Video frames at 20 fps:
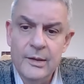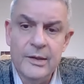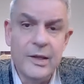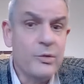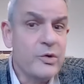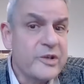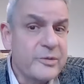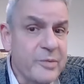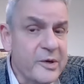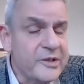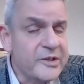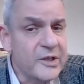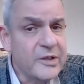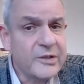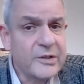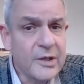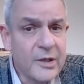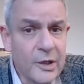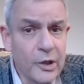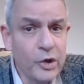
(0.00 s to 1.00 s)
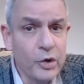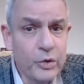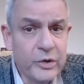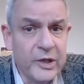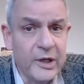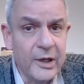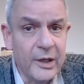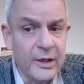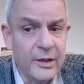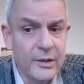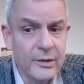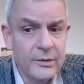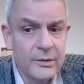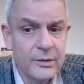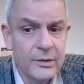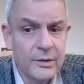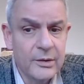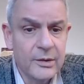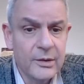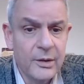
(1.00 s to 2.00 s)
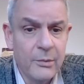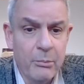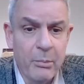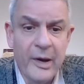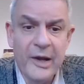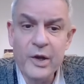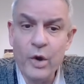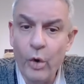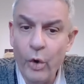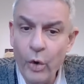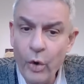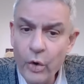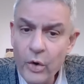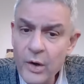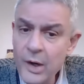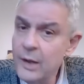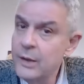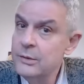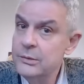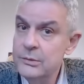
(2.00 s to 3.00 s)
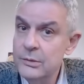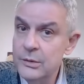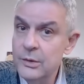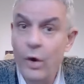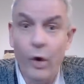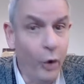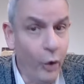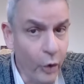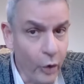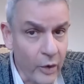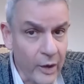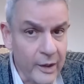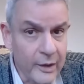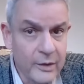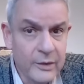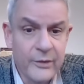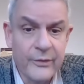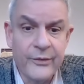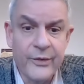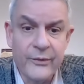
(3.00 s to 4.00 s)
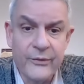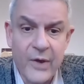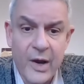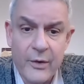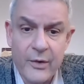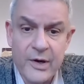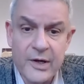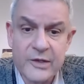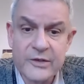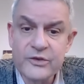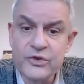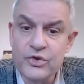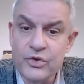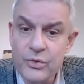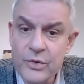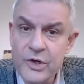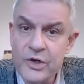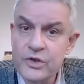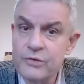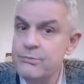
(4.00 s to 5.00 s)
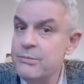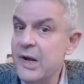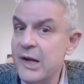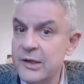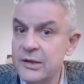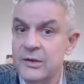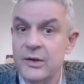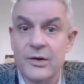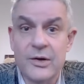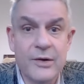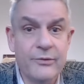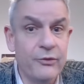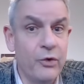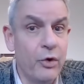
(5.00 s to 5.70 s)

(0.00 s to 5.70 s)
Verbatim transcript: There was persistent looting by all, all the various Jewish military